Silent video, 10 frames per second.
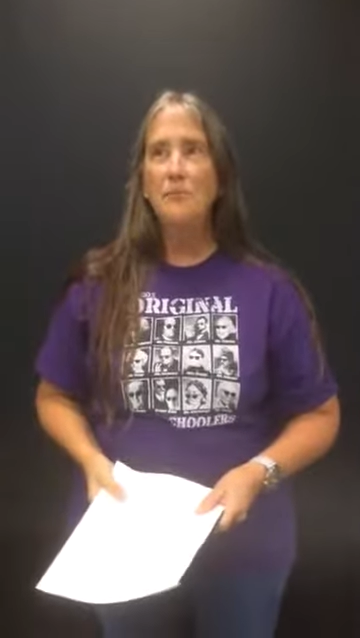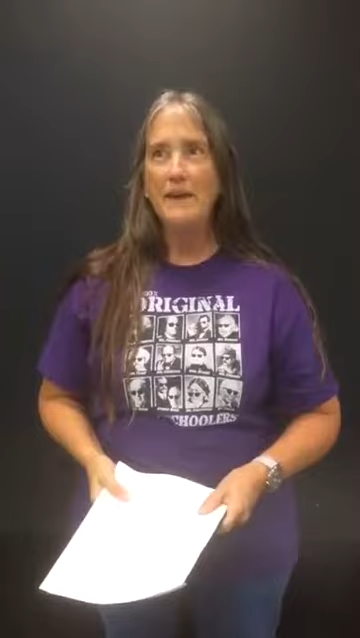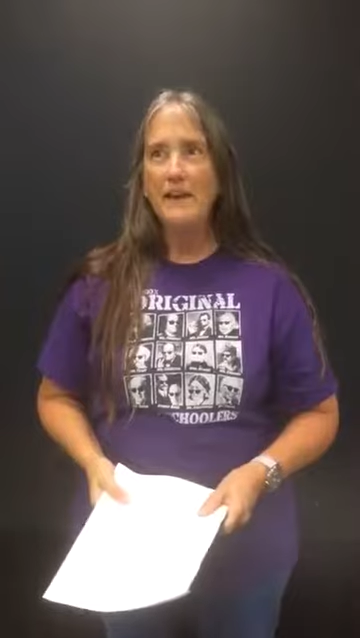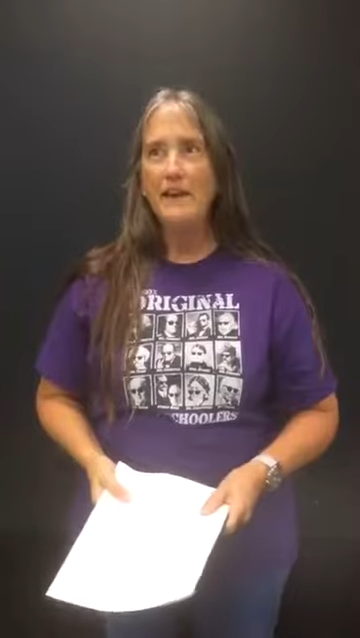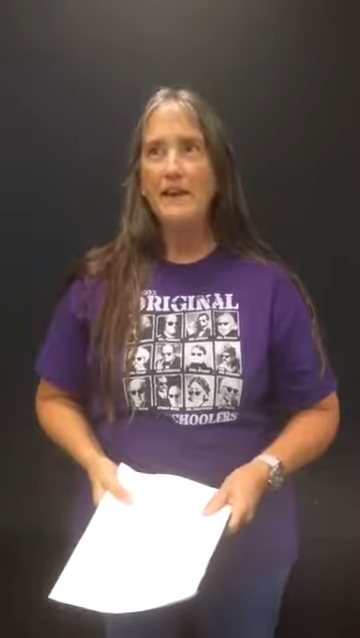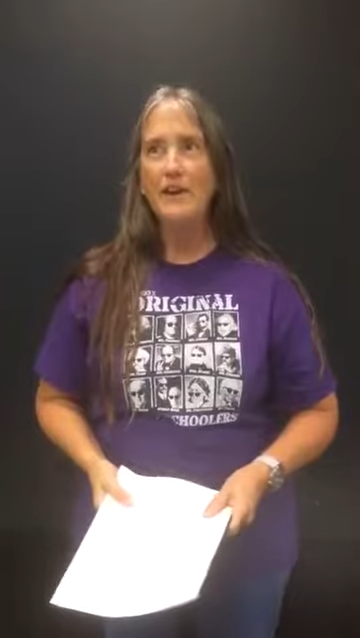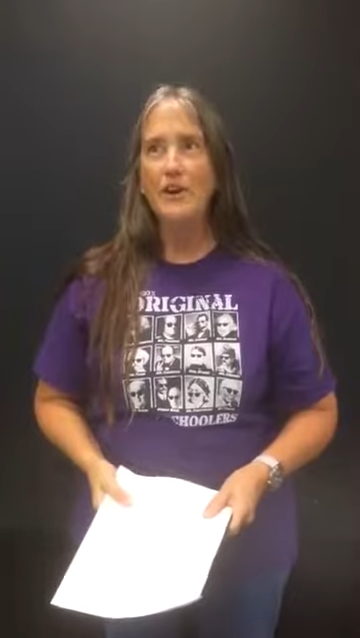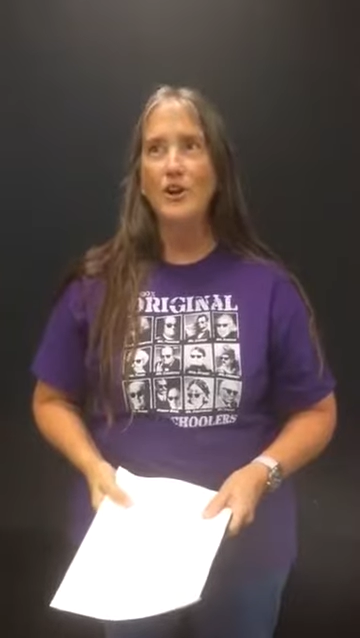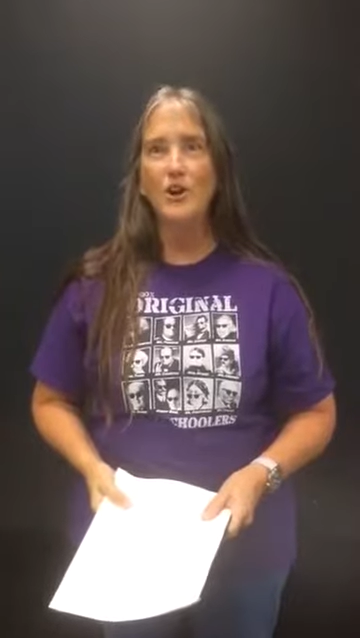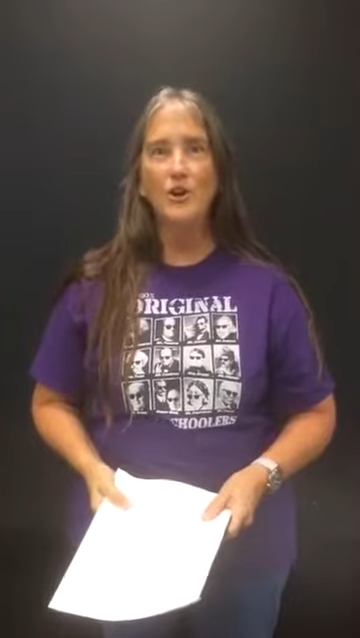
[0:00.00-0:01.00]
being
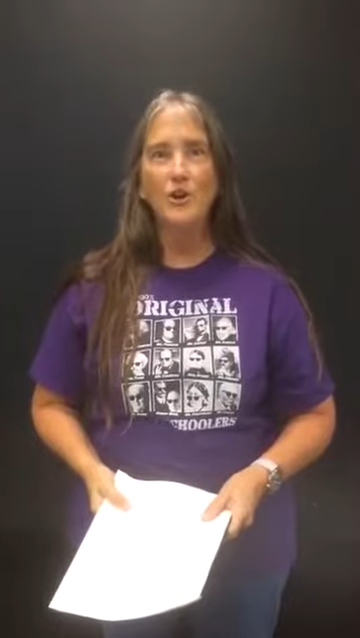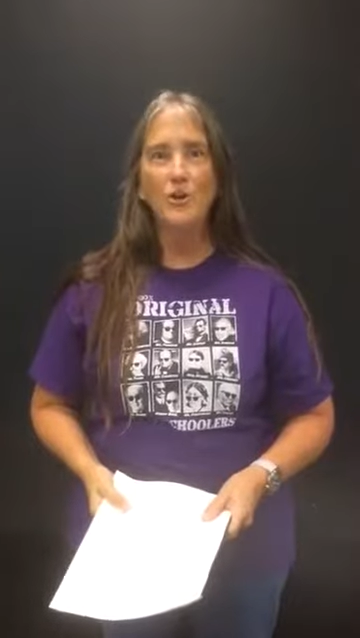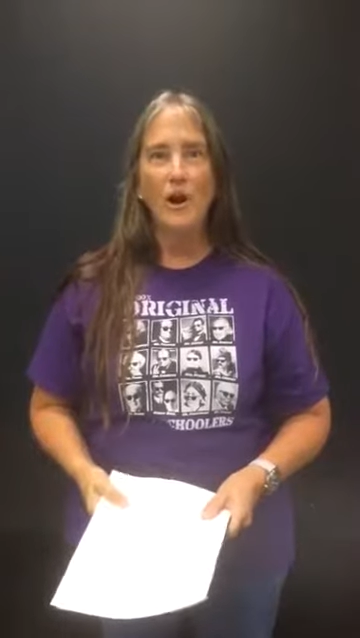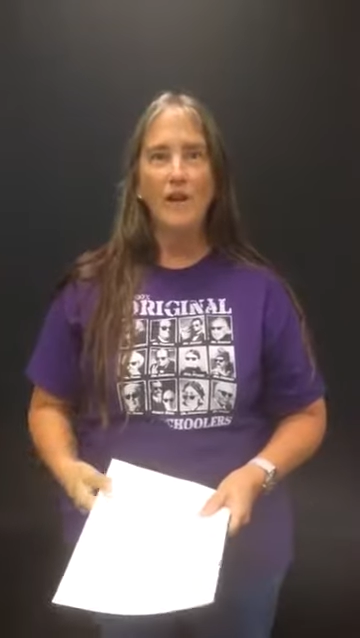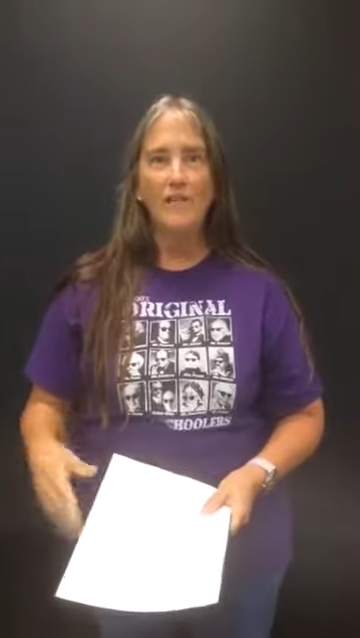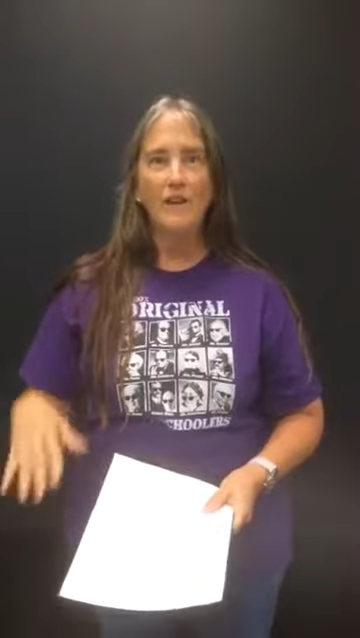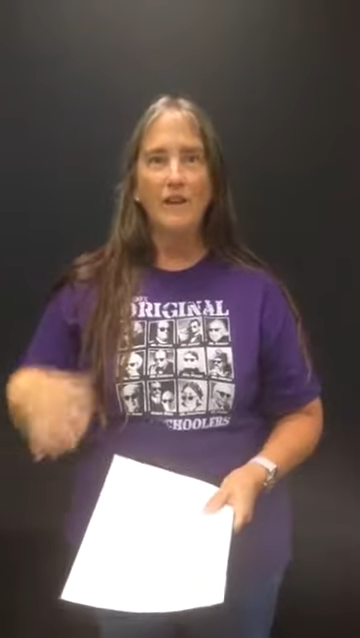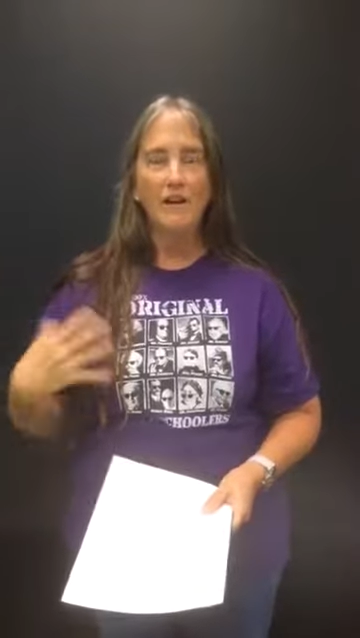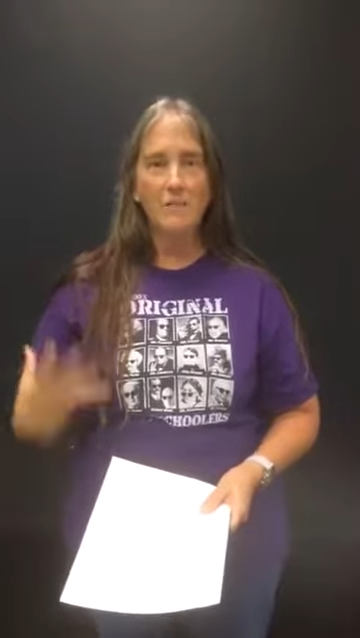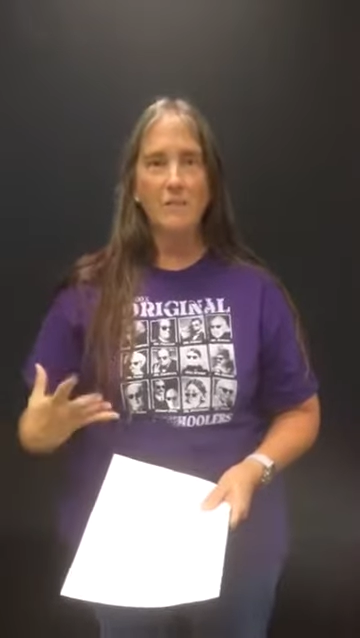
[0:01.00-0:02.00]
here, you got the
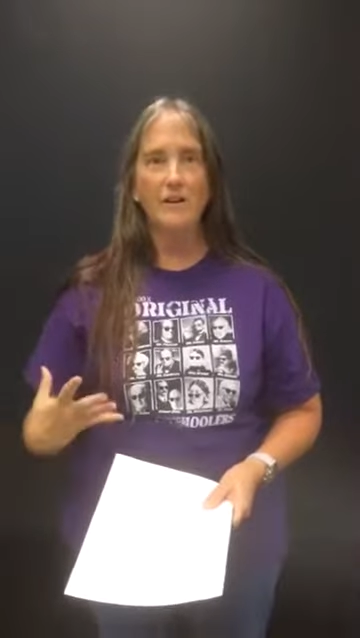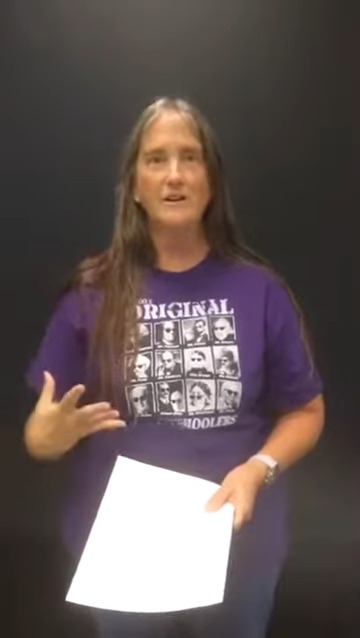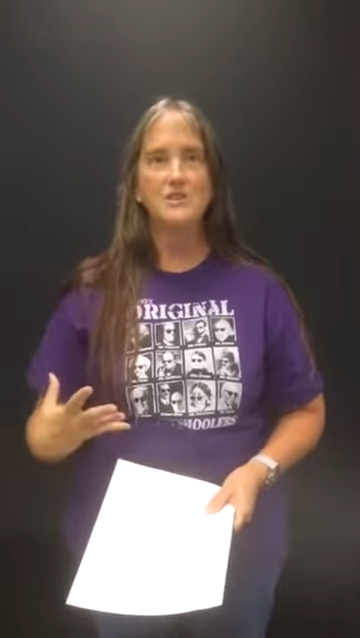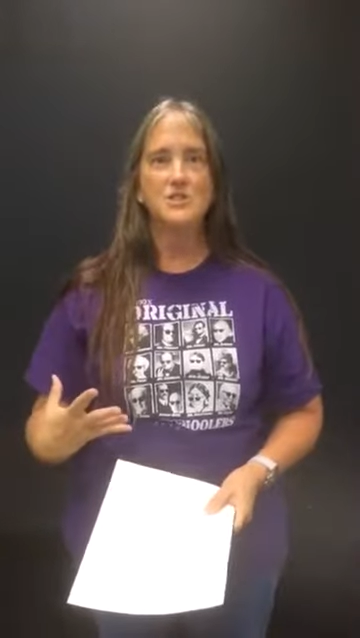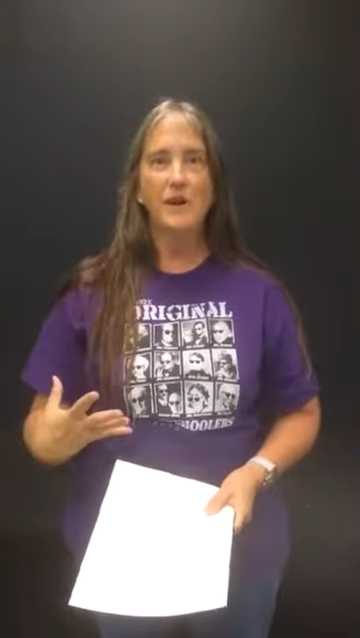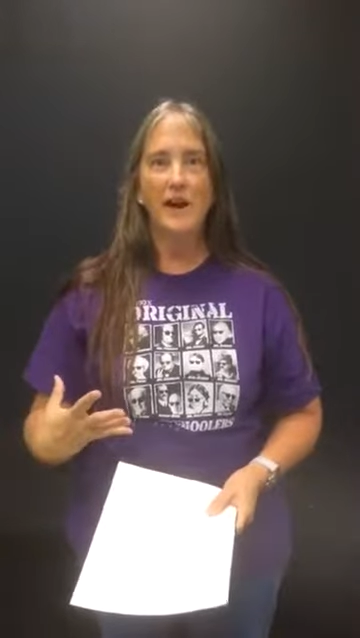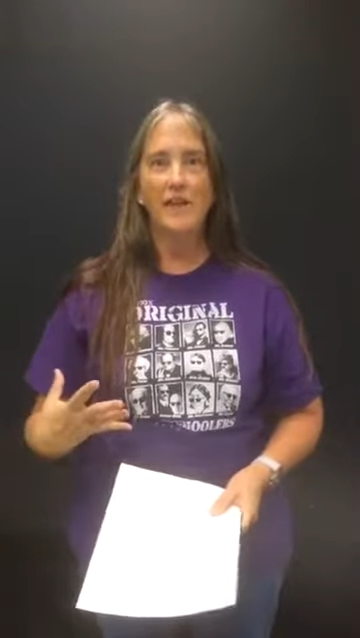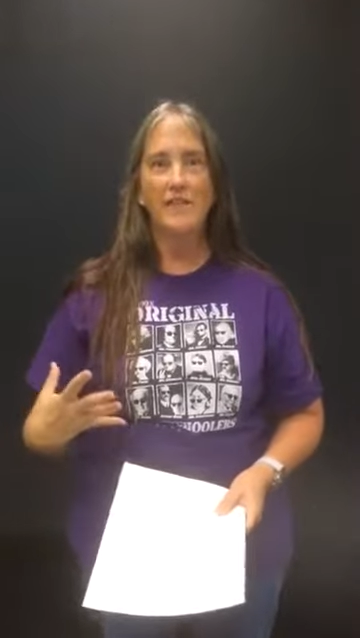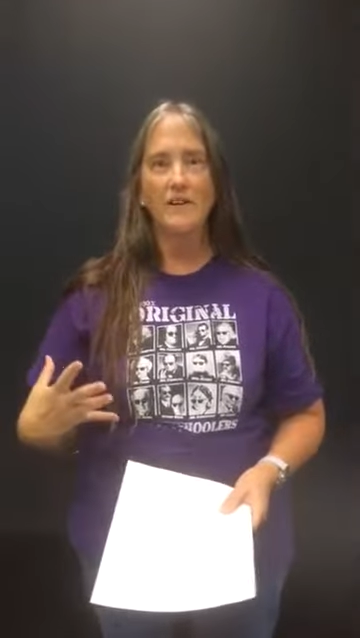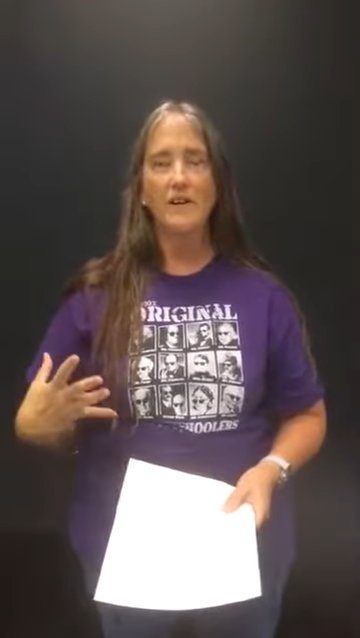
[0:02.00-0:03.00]
ambiance, you
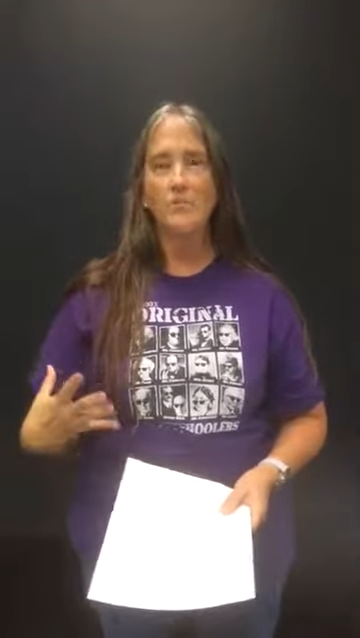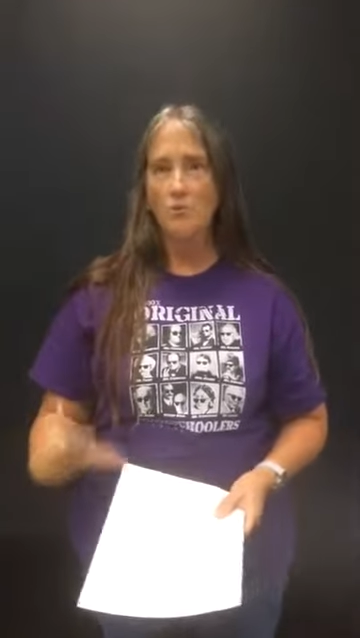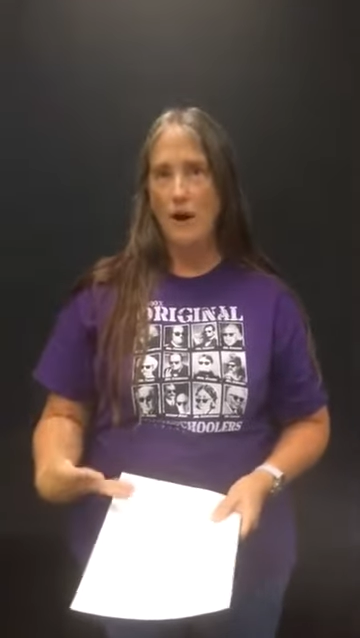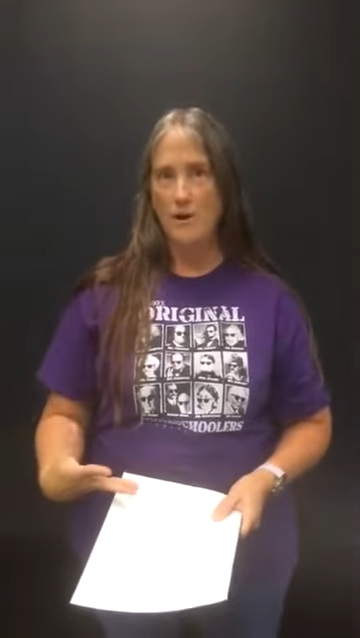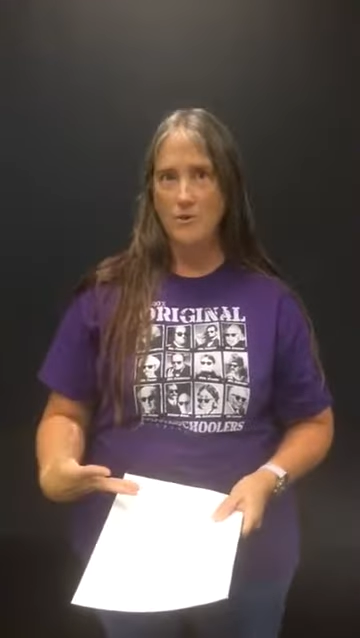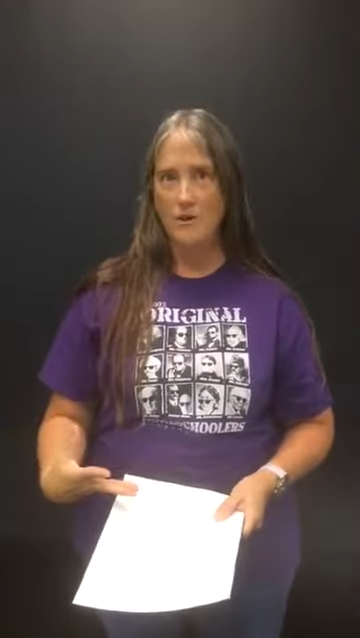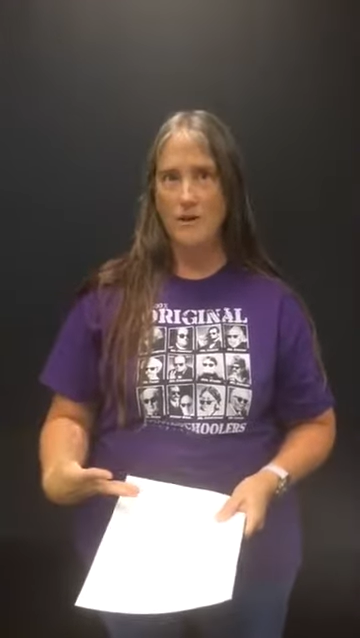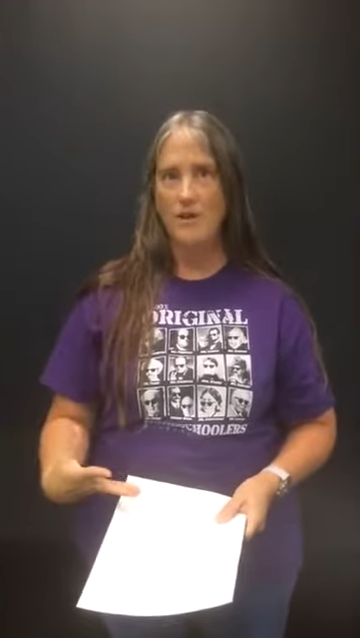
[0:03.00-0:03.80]
had the camaraderie,